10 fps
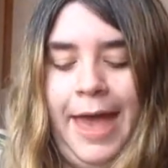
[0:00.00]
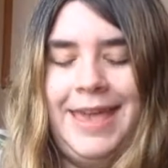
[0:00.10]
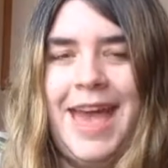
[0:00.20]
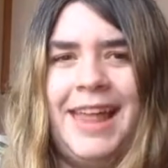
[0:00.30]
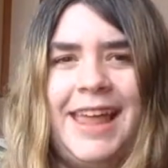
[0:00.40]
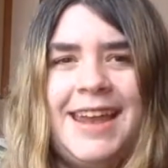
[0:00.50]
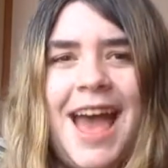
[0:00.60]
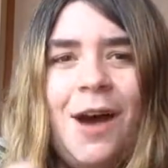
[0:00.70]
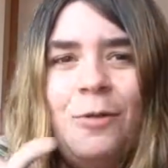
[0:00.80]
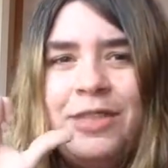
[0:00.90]
yeah,
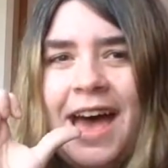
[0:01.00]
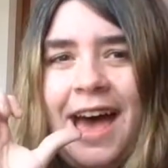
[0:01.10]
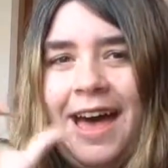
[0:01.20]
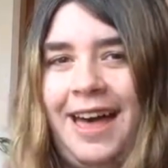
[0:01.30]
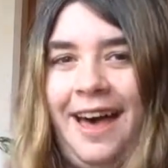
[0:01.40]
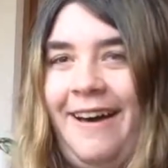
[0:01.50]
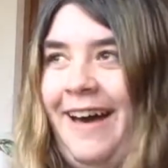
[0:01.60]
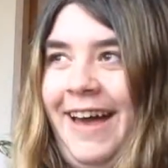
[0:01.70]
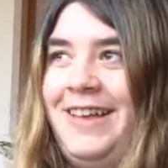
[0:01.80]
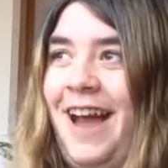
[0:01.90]
now that
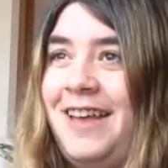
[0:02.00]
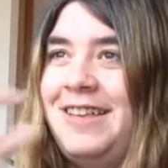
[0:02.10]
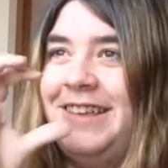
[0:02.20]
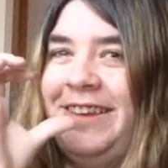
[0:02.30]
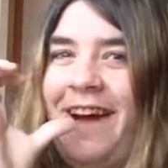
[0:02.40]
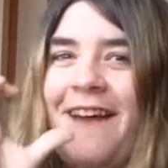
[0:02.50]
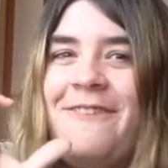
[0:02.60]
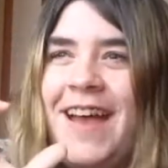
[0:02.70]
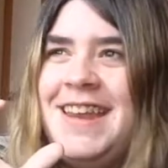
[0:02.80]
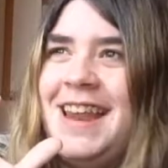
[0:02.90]
I used to do it, I
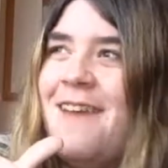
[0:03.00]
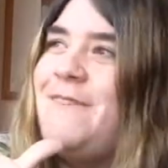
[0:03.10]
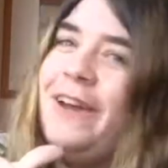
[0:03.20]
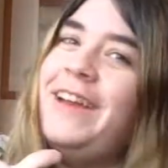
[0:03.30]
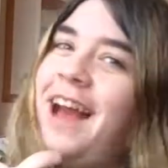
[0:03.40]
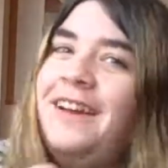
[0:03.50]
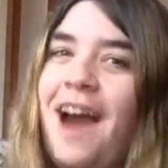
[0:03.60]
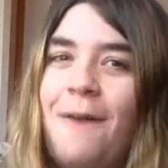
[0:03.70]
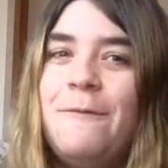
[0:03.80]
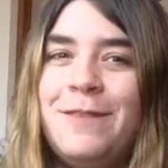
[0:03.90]
find it very
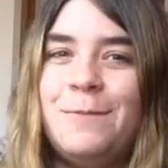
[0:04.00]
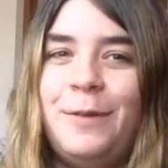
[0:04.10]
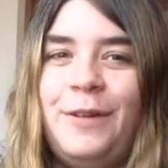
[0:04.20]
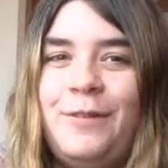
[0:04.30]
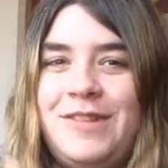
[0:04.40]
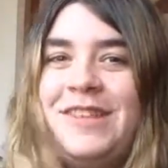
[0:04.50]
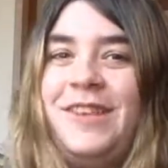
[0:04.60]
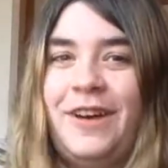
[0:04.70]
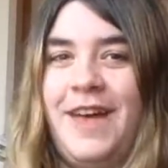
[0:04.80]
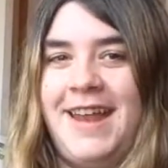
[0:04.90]
uncomfortable, which
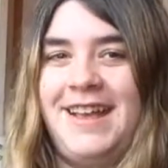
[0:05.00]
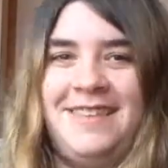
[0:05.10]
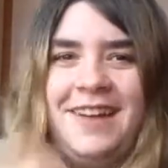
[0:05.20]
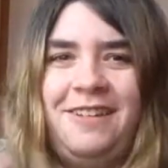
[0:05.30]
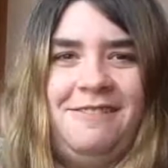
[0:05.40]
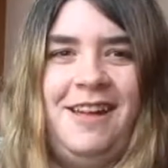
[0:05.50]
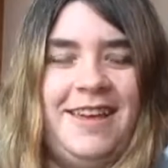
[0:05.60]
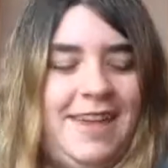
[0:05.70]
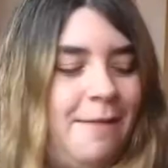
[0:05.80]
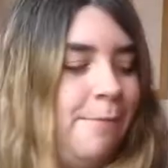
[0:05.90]
is good because I don't
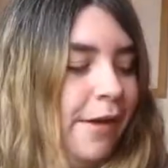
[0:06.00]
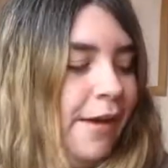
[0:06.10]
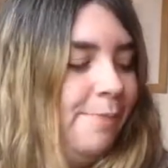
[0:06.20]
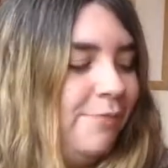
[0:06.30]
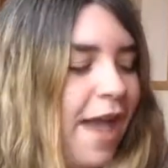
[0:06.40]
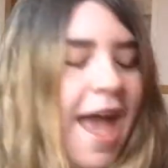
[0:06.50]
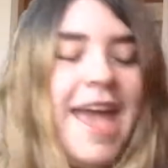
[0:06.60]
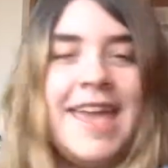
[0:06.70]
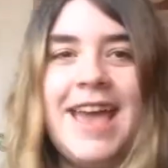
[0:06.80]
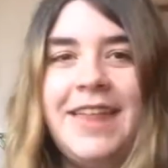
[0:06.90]
like it. But
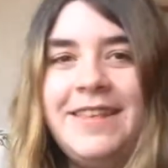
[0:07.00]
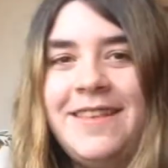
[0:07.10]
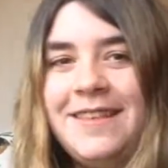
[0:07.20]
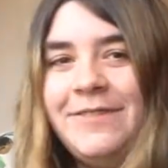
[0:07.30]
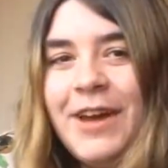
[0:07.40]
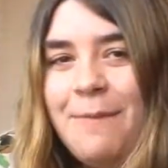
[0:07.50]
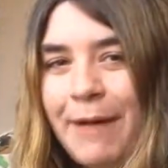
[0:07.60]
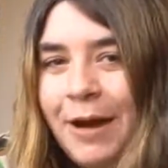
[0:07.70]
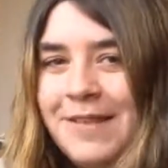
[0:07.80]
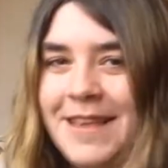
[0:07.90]
yeah, this is a very
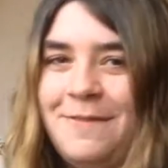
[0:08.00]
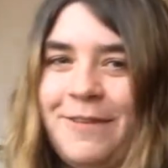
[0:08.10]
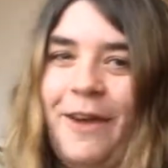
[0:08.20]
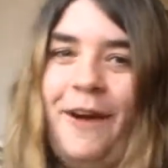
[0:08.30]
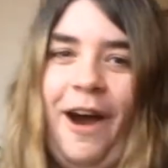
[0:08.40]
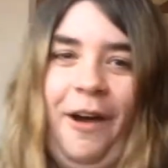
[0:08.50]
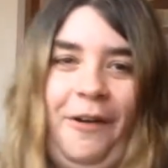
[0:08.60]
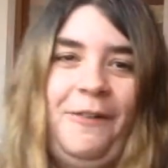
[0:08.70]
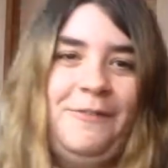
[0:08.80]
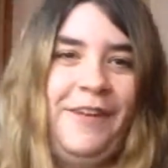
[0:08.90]
embarrassing
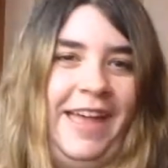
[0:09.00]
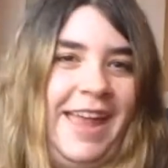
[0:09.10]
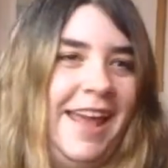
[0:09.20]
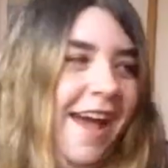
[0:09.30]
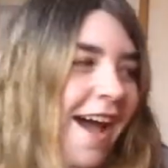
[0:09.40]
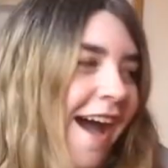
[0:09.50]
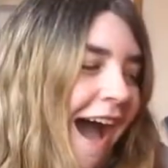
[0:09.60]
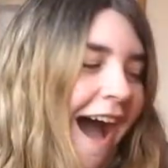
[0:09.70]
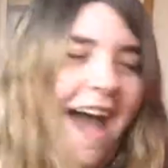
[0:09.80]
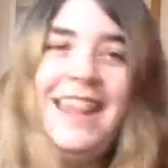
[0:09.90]
photo, but
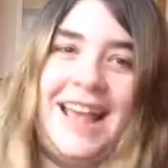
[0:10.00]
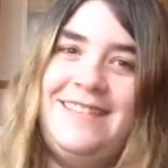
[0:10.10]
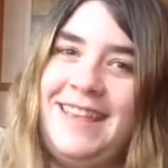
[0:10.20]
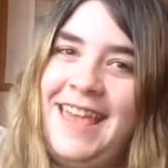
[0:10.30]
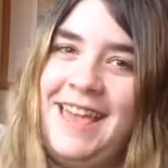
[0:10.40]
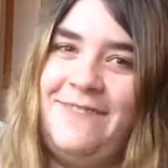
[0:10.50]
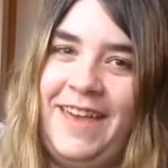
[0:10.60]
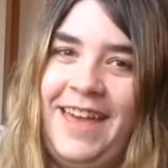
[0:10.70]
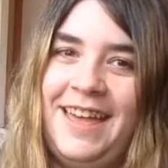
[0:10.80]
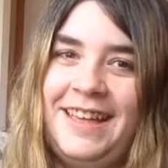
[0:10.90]
I like to keep
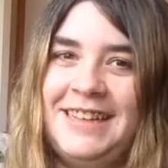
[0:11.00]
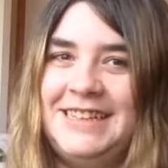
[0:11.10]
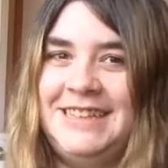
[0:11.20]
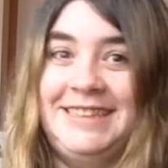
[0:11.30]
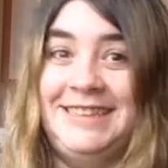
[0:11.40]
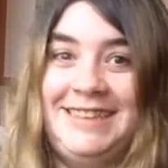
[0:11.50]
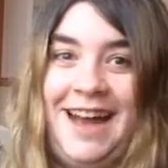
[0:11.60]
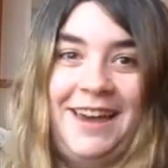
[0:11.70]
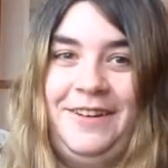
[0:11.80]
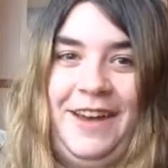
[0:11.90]
it.
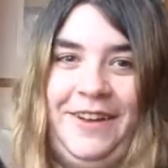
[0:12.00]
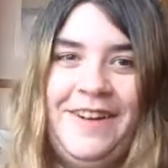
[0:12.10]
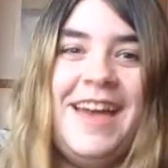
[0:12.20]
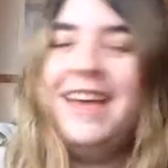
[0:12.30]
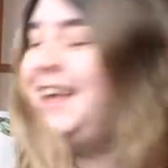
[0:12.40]
I don't know.